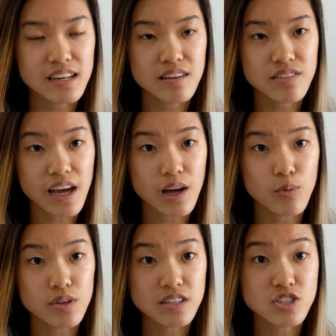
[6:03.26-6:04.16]
any of
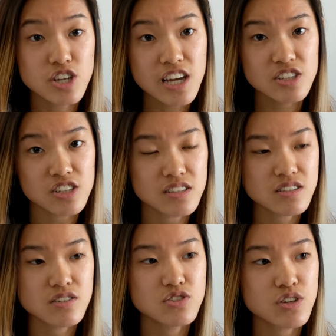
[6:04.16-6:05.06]
that with these
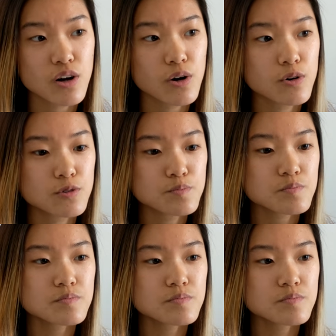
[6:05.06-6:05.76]
changes. So